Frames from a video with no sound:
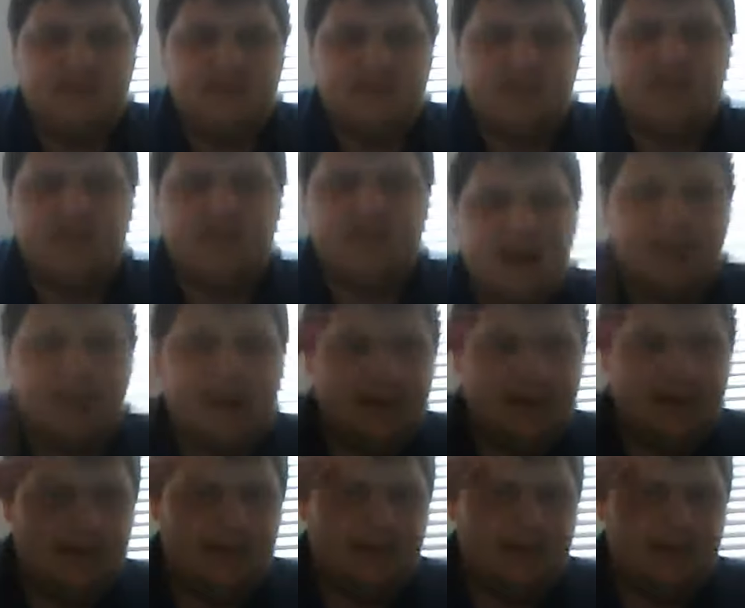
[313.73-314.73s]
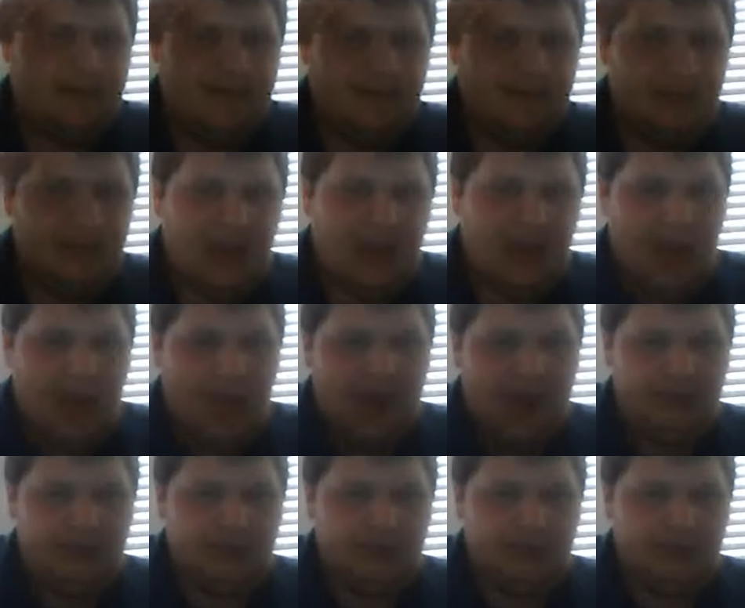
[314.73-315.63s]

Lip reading: Mr. Steinmack, out.